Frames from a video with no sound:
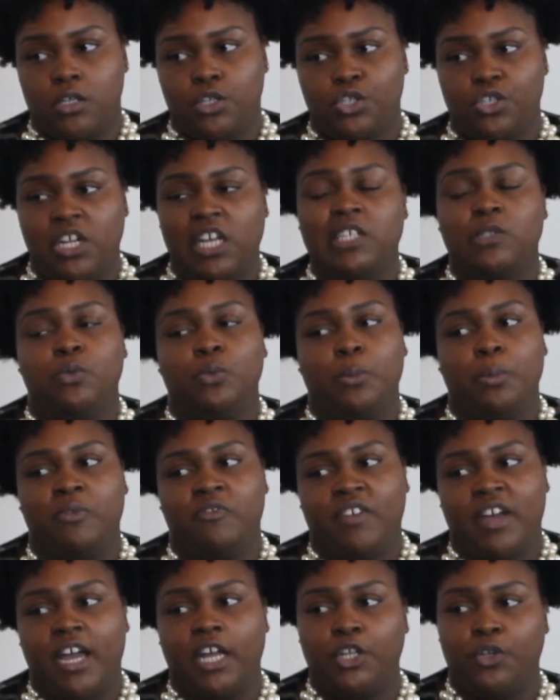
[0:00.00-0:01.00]
So that's what we
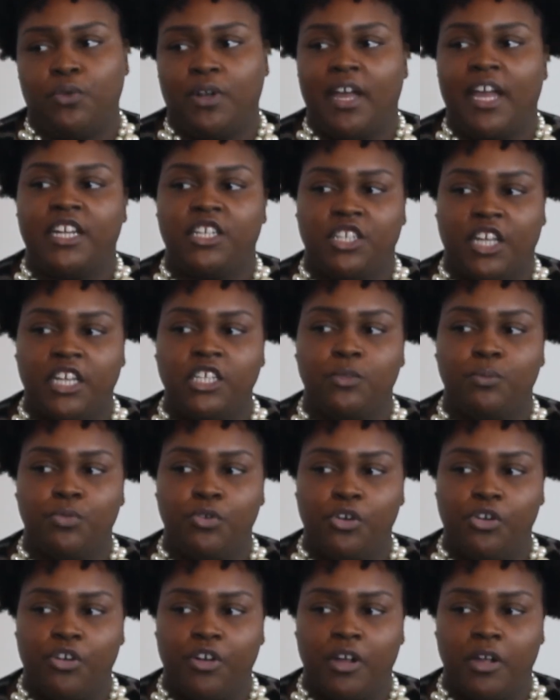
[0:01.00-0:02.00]
provide during our education
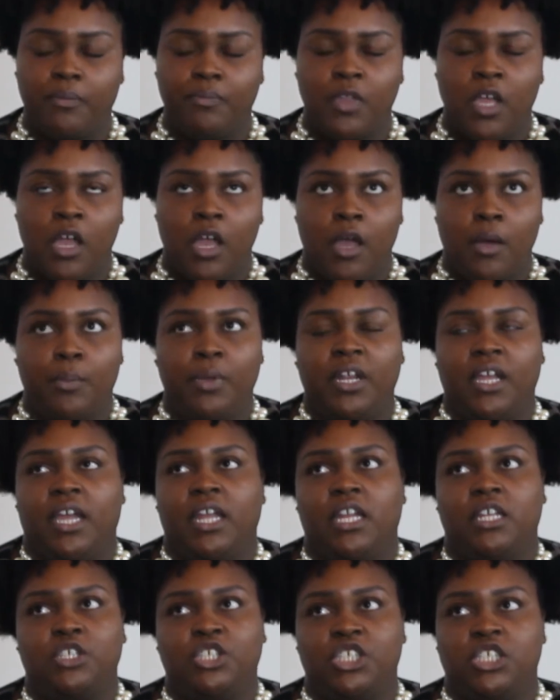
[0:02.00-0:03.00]
program. But again,
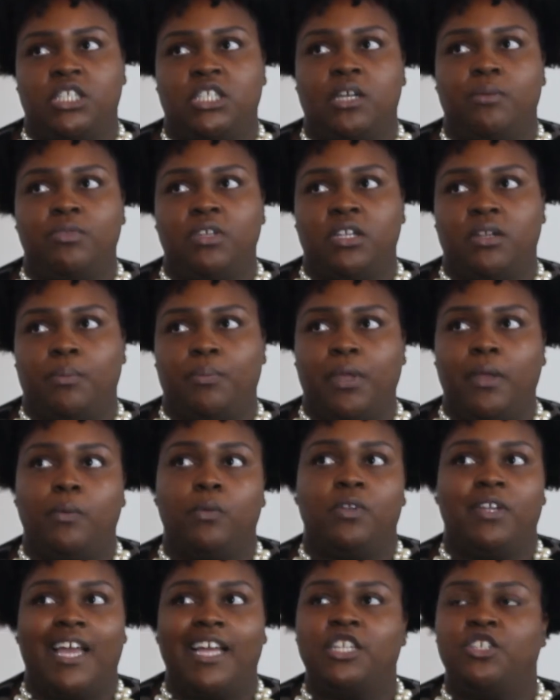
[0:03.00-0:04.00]
it's just something that people
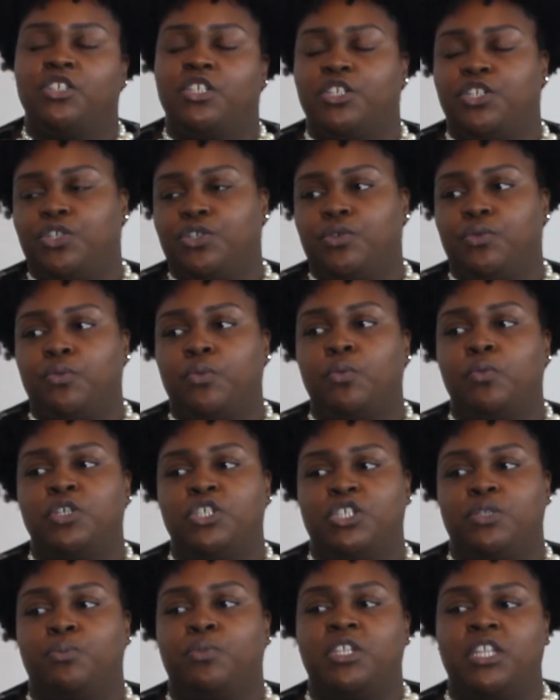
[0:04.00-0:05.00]
naturally do,
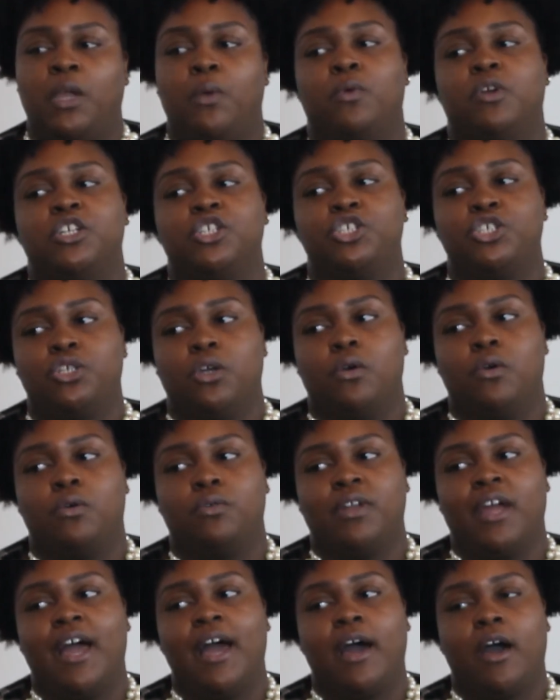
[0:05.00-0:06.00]
but they weren't shown
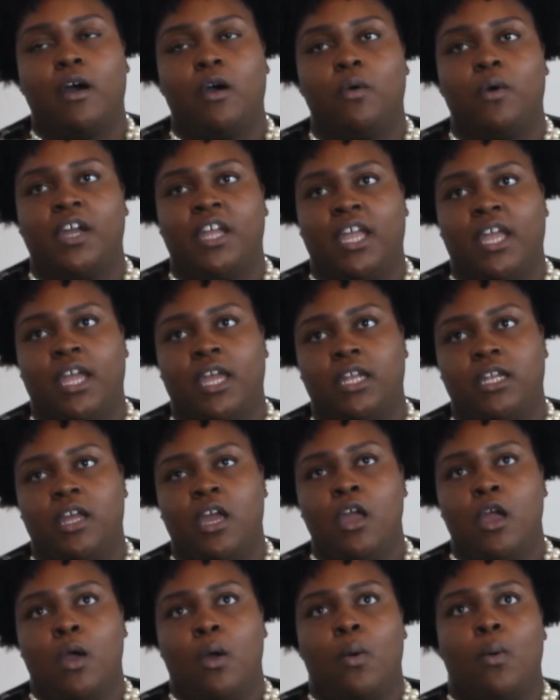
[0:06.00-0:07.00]
how, again,
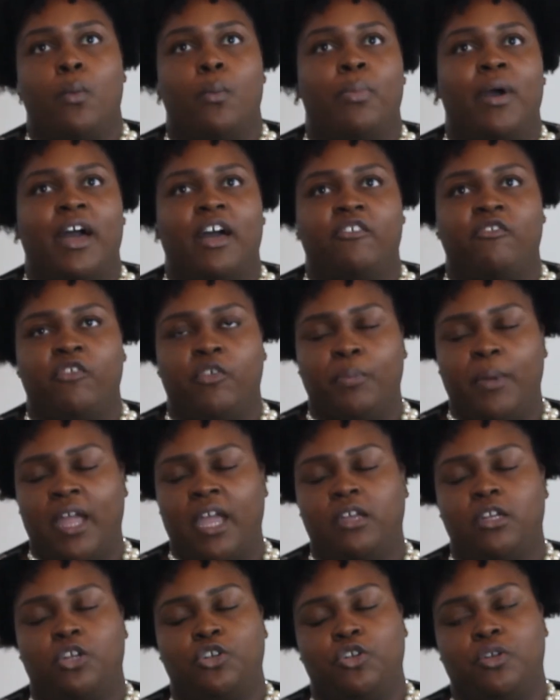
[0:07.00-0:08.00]
by
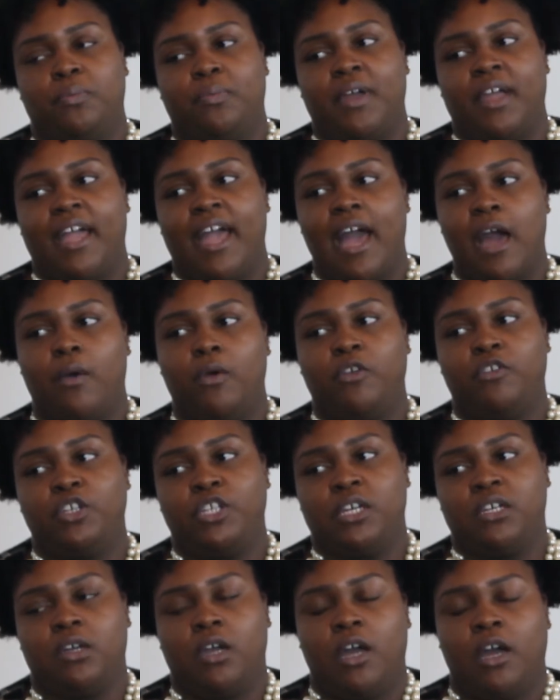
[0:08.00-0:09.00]
repairing a dirt bike, how
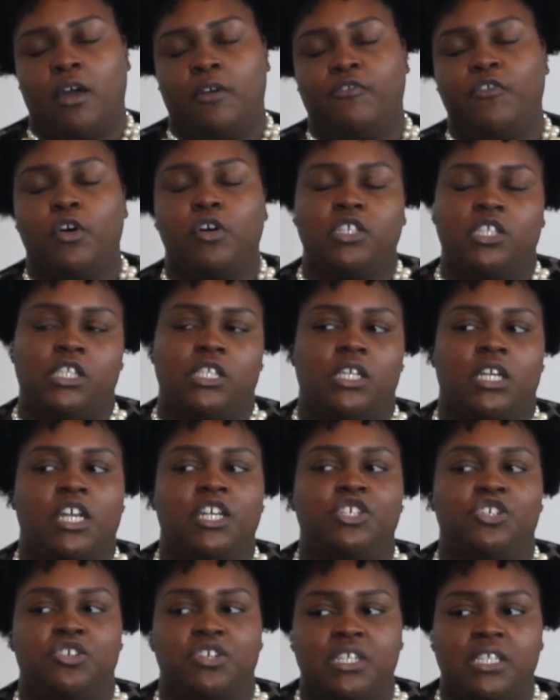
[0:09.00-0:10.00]
it falls into the
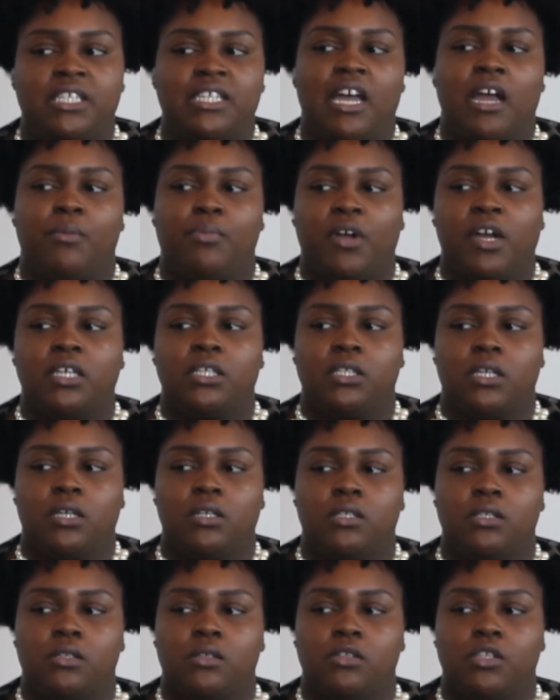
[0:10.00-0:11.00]
engineering design
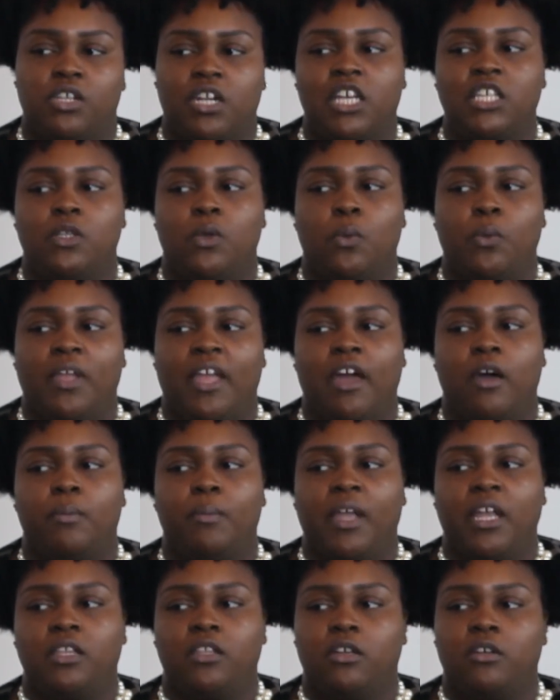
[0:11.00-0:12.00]
process. So that's what we help
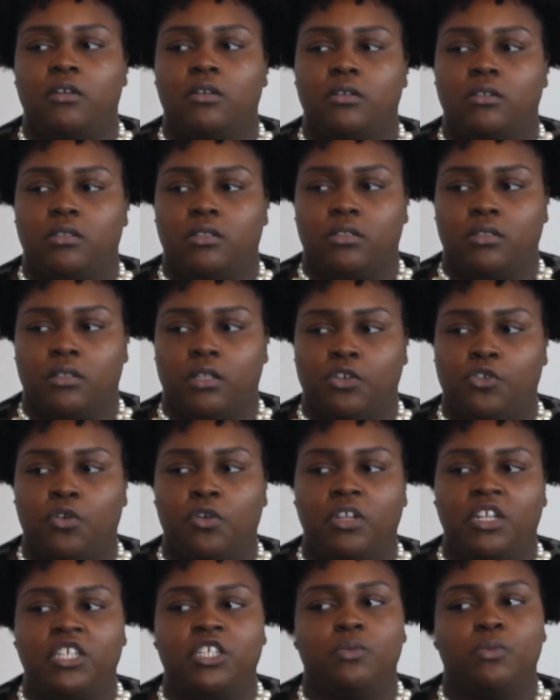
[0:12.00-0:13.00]
make the
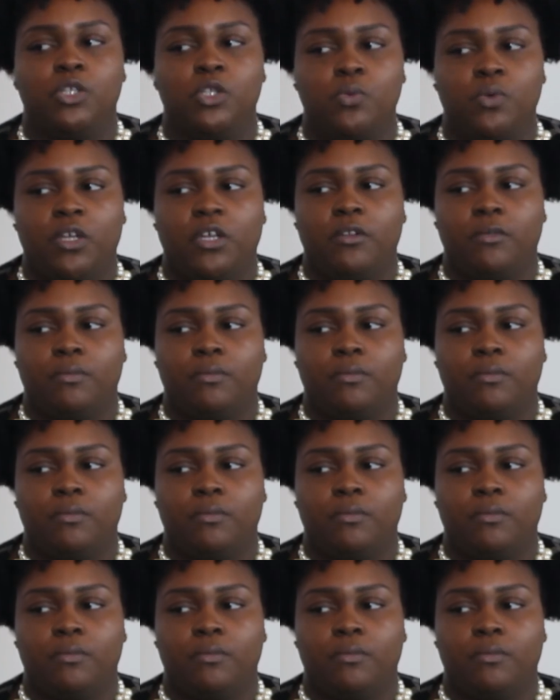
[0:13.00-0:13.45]
correlation between.